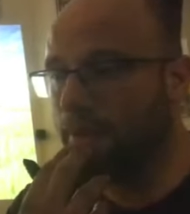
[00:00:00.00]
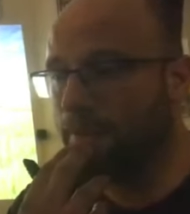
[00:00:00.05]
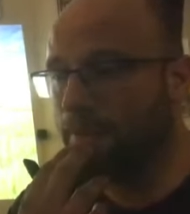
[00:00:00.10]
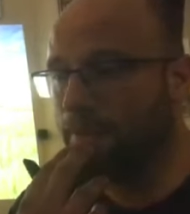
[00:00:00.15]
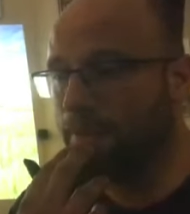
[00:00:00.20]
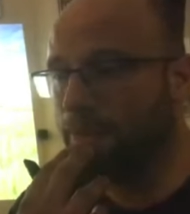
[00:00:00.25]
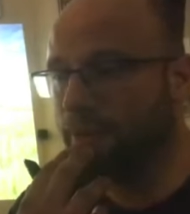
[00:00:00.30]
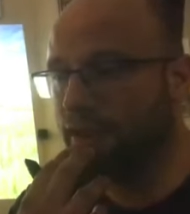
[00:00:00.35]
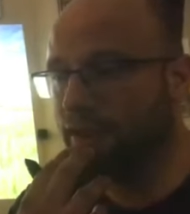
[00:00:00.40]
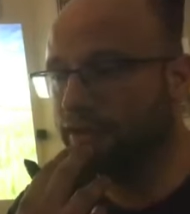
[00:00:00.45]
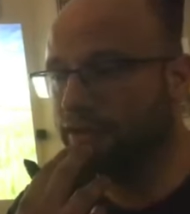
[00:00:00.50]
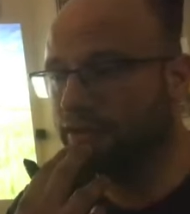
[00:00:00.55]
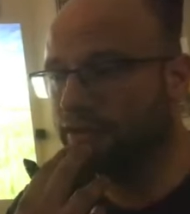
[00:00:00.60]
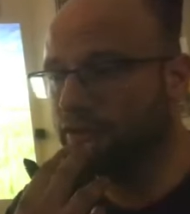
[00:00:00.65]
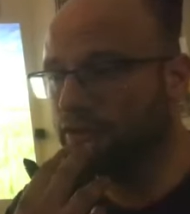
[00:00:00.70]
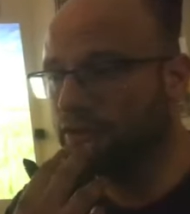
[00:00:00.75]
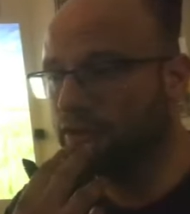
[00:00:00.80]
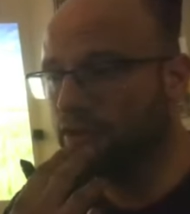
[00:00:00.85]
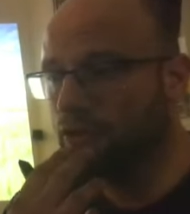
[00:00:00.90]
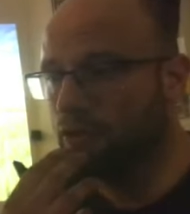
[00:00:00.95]
But
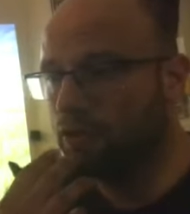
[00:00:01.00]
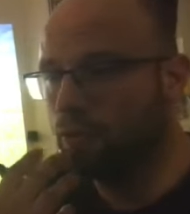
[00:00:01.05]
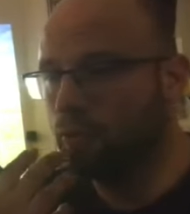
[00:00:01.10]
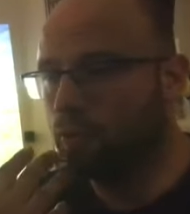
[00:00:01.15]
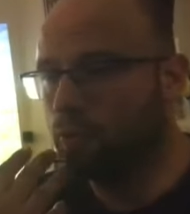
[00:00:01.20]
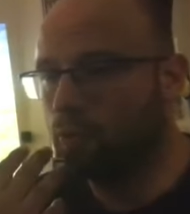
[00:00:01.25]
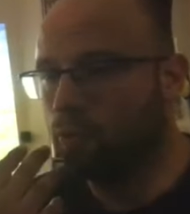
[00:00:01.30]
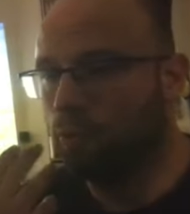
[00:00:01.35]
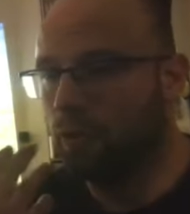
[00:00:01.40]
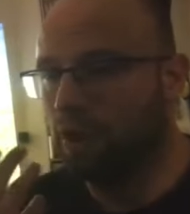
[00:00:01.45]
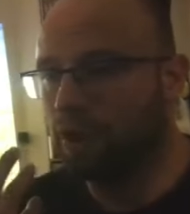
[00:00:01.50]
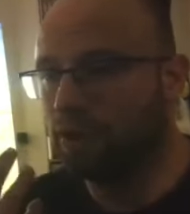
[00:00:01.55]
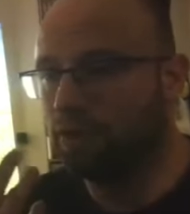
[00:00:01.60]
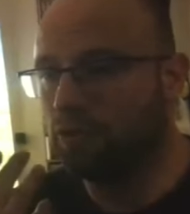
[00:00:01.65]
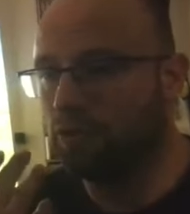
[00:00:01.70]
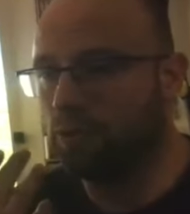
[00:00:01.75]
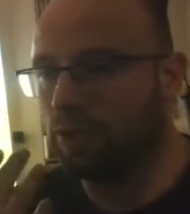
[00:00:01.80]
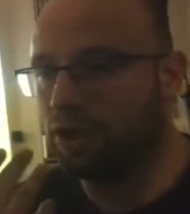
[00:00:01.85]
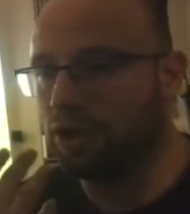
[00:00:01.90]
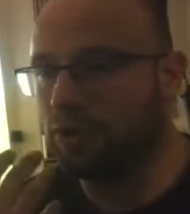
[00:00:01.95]

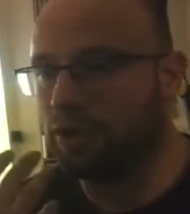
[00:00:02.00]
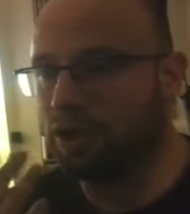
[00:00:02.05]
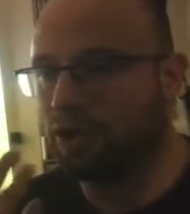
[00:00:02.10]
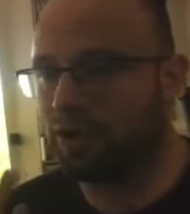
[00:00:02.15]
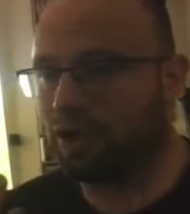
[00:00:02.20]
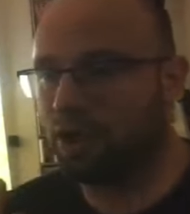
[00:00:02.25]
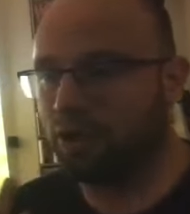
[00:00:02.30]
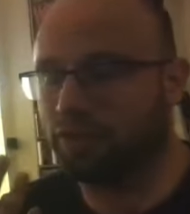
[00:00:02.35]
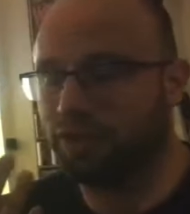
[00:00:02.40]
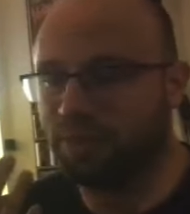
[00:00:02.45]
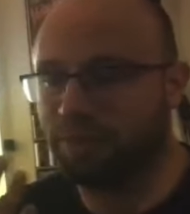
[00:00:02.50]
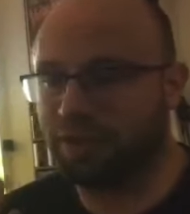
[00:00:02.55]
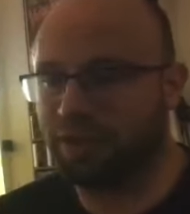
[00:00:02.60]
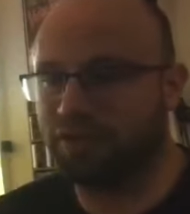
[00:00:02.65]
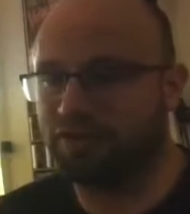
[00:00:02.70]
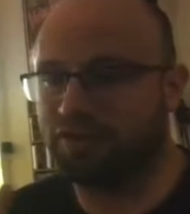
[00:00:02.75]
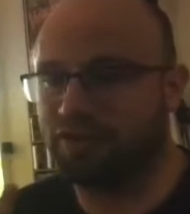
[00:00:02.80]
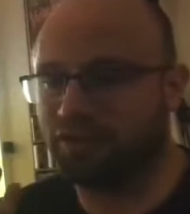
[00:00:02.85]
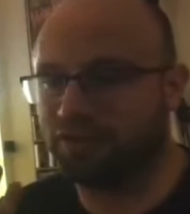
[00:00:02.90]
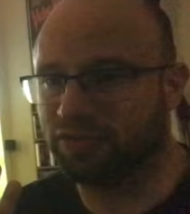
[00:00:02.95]
when you hear how they
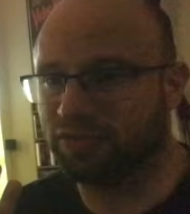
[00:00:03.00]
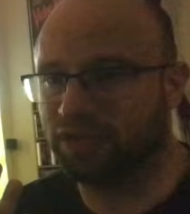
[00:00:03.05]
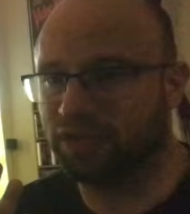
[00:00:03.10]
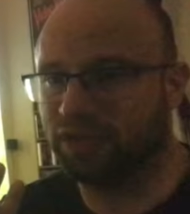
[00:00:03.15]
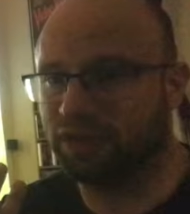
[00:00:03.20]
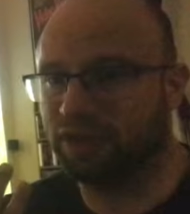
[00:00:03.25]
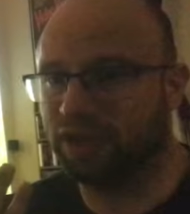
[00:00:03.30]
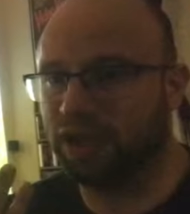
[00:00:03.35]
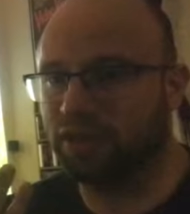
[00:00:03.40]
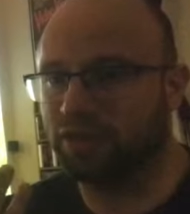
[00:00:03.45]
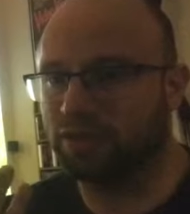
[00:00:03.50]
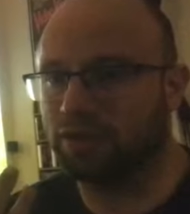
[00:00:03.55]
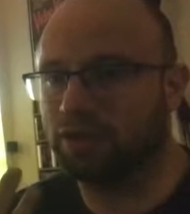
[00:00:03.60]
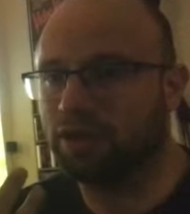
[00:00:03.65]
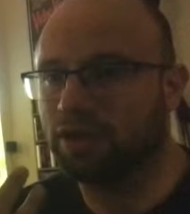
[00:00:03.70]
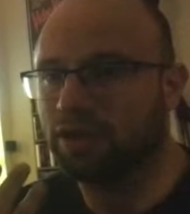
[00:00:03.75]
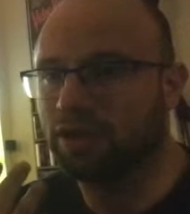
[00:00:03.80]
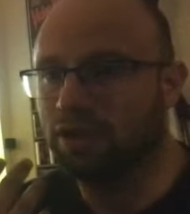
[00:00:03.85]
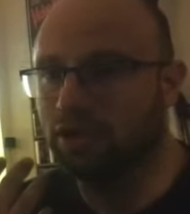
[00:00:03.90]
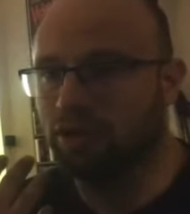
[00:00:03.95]
piece everything together,
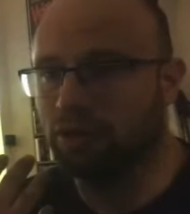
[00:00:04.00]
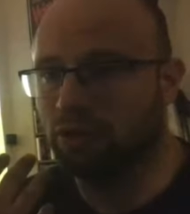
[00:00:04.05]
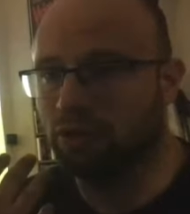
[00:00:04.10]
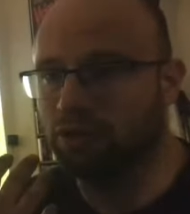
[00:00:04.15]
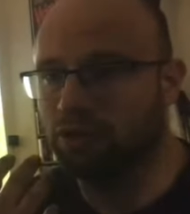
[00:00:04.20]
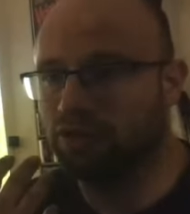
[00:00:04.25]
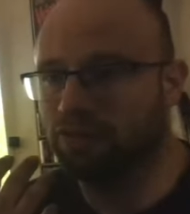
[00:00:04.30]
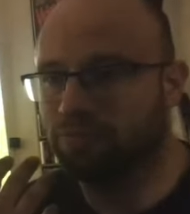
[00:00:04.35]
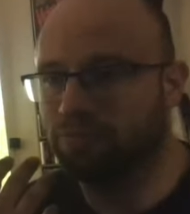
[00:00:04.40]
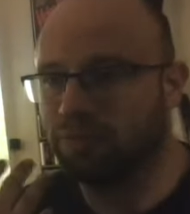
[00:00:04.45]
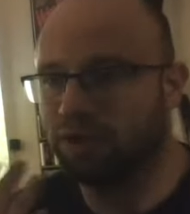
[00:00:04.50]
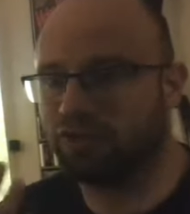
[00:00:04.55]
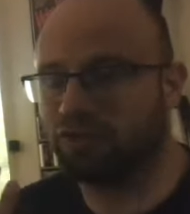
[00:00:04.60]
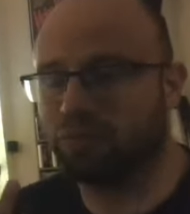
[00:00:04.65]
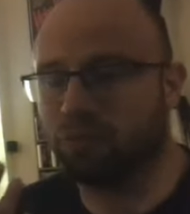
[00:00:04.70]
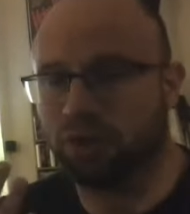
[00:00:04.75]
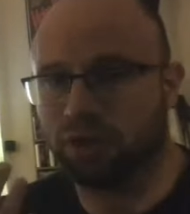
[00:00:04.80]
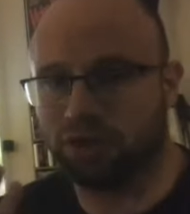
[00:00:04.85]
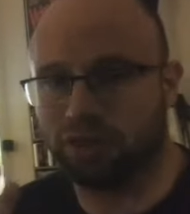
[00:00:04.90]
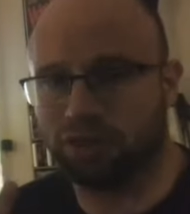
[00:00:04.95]
there's much
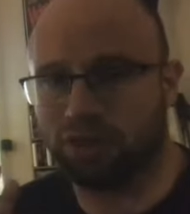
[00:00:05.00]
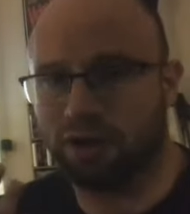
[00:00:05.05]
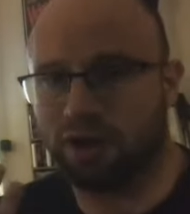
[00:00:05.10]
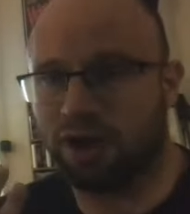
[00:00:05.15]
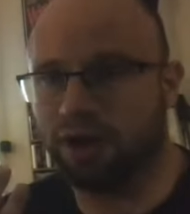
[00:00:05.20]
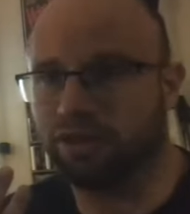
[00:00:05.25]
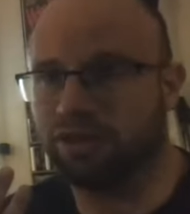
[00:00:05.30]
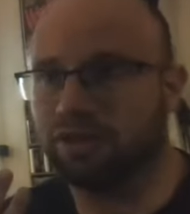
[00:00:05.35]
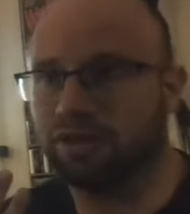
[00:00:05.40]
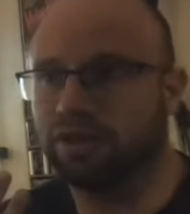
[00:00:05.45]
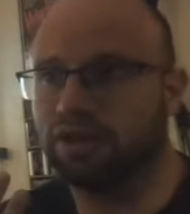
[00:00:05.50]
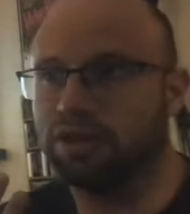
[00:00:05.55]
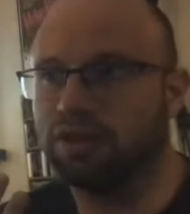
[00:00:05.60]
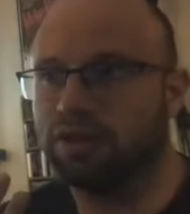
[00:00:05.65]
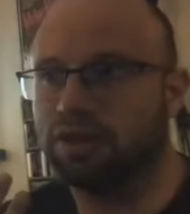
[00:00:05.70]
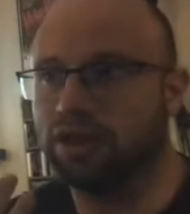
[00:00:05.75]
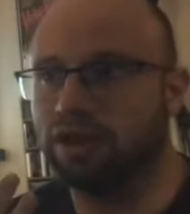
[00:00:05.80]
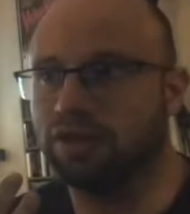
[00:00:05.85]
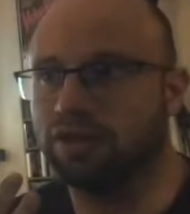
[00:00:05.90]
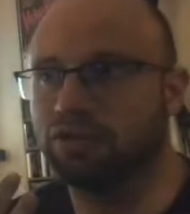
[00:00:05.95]
more thought
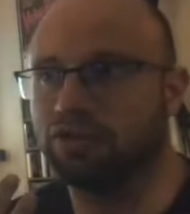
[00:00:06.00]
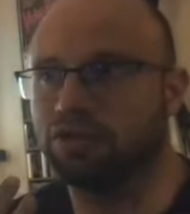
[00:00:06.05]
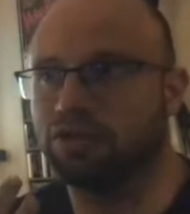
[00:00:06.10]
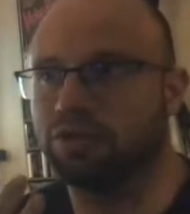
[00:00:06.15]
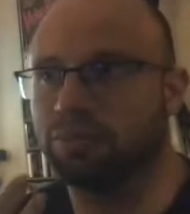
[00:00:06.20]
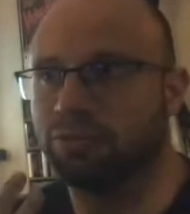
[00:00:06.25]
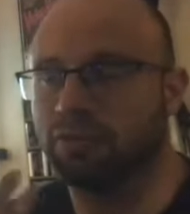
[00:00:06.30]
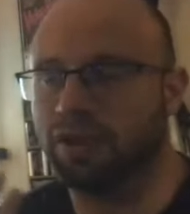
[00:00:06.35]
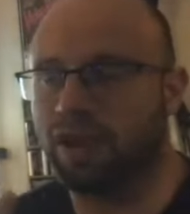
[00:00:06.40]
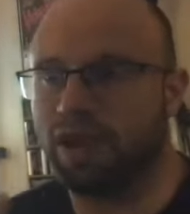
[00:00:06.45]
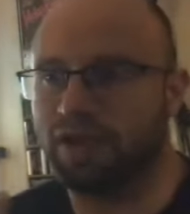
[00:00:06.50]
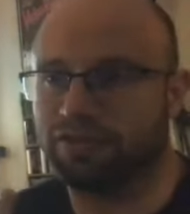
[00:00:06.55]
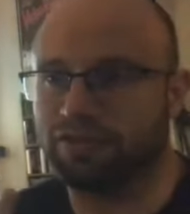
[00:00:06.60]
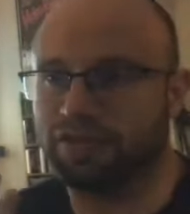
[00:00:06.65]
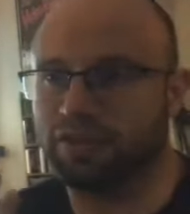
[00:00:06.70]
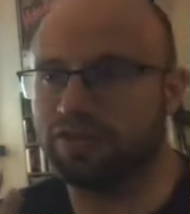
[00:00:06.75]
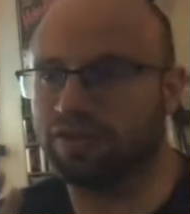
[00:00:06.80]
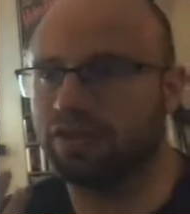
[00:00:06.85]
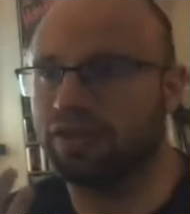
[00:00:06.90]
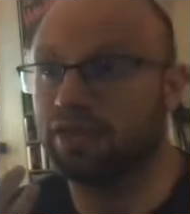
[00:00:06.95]
into the
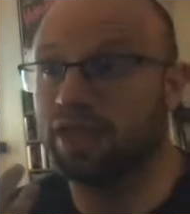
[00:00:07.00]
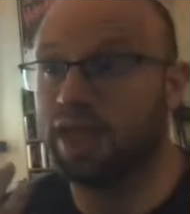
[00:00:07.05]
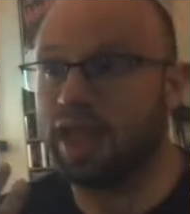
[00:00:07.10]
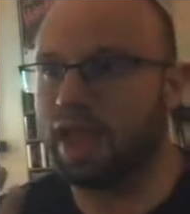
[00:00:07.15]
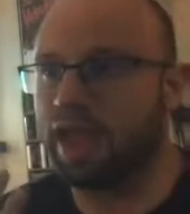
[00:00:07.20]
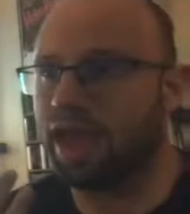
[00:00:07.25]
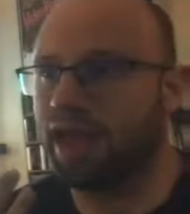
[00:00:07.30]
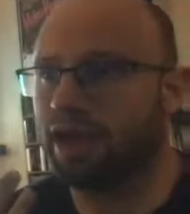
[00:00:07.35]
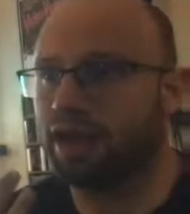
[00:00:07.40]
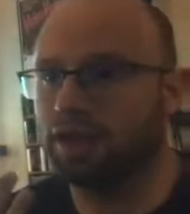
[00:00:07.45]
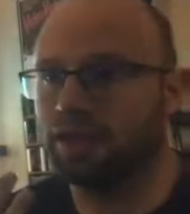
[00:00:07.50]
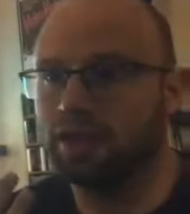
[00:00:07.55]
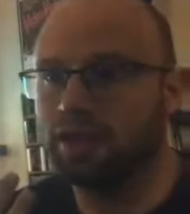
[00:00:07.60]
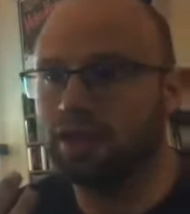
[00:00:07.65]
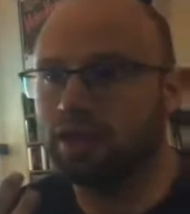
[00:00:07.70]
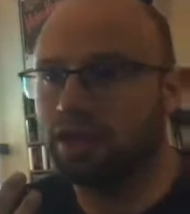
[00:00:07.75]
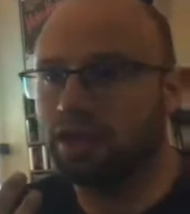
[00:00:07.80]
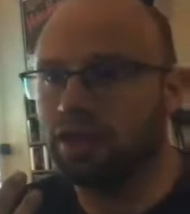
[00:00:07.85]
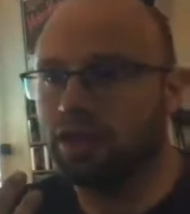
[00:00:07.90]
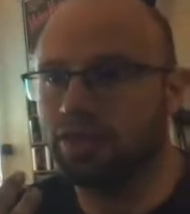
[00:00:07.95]
process that they had
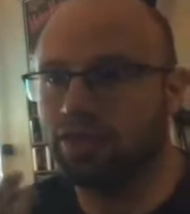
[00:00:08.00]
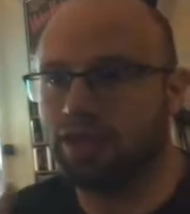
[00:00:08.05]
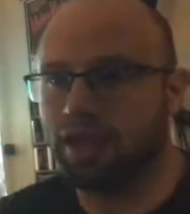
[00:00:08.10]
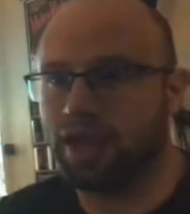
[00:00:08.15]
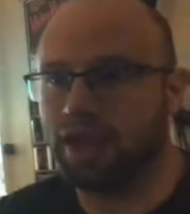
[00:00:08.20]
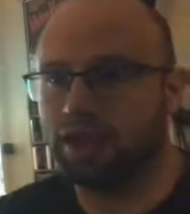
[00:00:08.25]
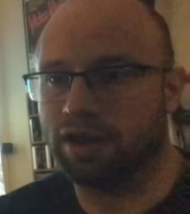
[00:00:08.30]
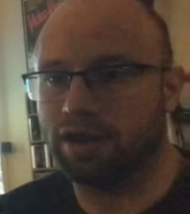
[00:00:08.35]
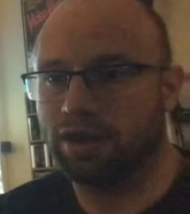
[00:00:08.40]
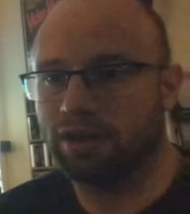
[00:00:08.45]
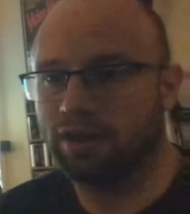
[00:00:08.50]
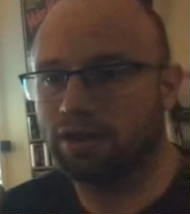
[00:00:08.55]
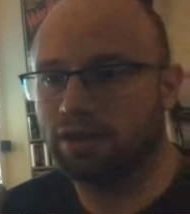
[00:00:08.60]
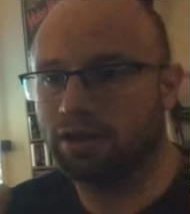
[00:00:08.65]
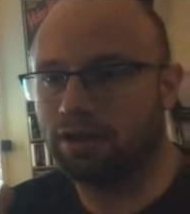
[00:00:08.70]
than